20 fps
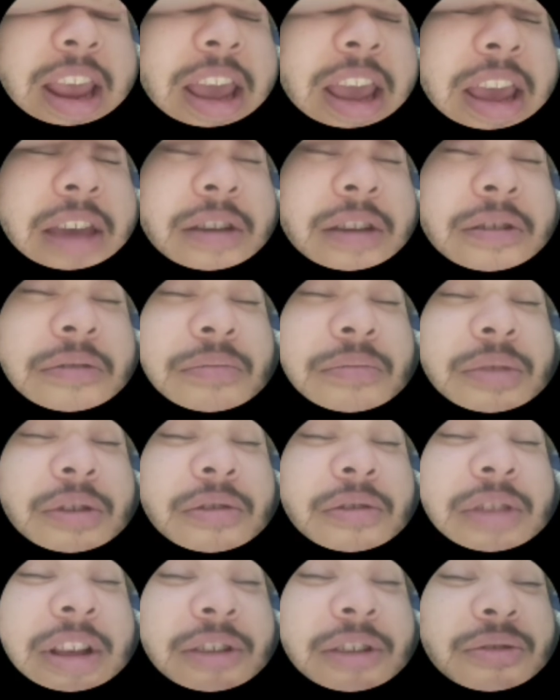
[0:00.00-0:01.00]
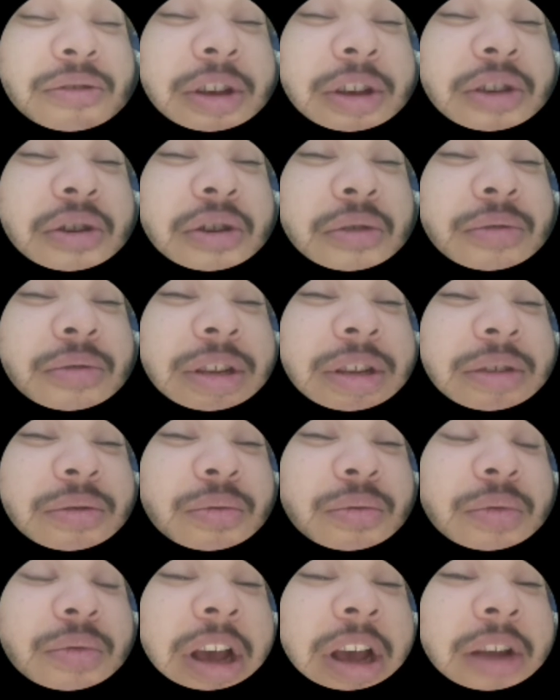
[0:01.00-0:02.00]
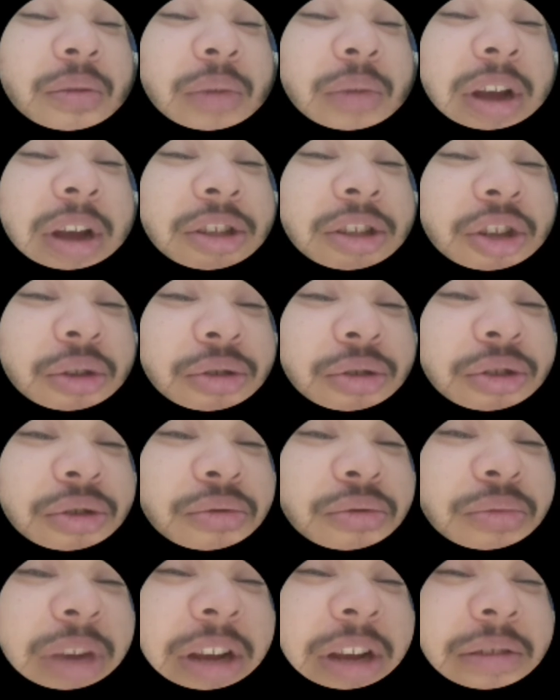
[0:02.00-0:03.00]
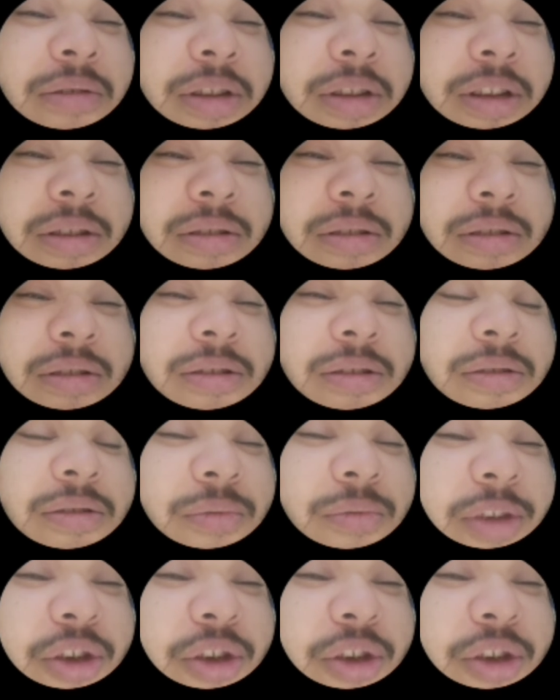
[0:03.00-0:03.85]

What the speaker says: Damn, bro. That's why you always gotta watch your surroundings.